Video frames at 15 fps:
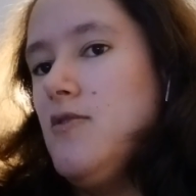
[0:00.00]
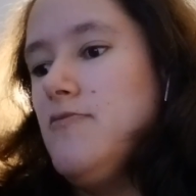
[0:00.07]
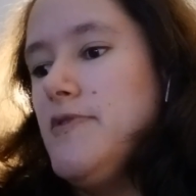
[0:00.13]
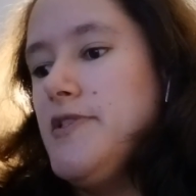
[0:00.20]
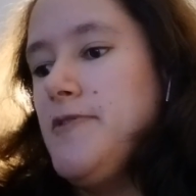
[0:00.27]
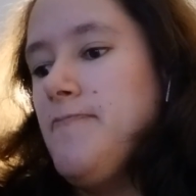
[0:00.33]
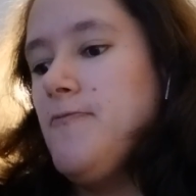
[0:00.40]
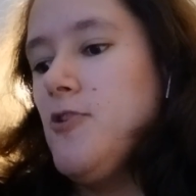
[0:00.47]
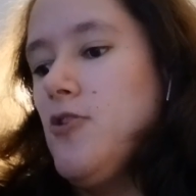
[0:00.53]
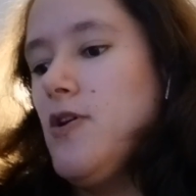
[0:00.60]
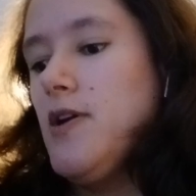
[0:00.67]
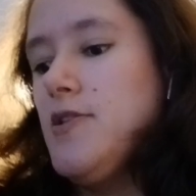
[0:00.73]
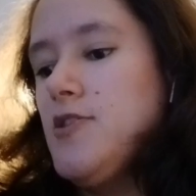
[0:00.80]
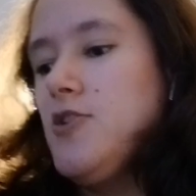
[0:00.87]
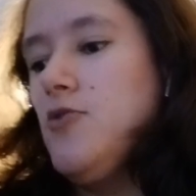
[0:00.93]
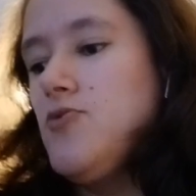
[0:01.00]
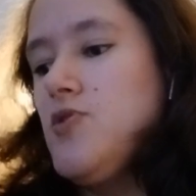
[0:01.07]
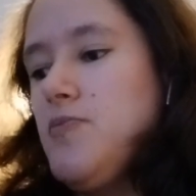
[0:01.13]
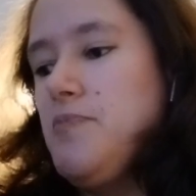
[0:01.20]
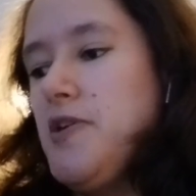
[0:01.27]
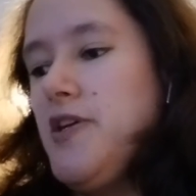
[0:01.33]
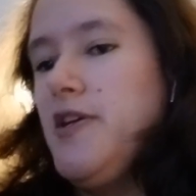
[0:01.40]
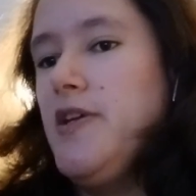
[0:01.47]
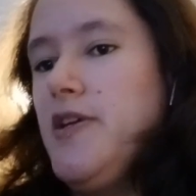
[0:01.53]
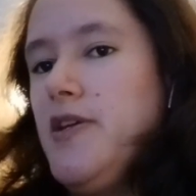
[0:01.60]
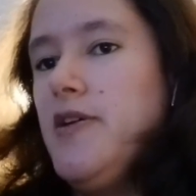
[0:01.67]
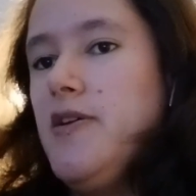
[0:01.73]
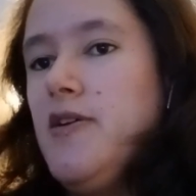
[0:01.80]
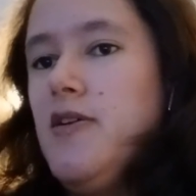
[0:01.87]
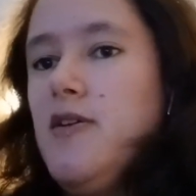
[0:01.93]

reading blog has got to be